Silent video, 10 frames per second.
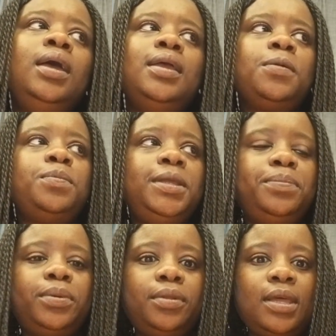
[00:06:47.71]
young
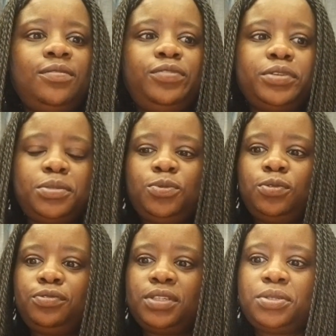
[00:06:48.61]
people, that first
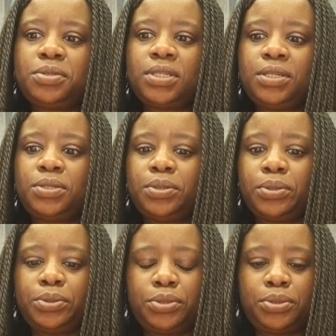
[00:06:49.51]
move is usually to
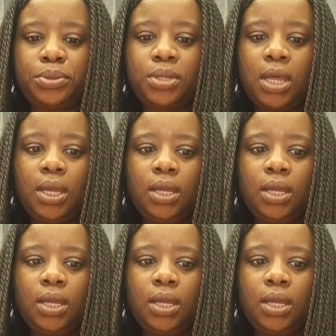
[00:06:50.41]
go to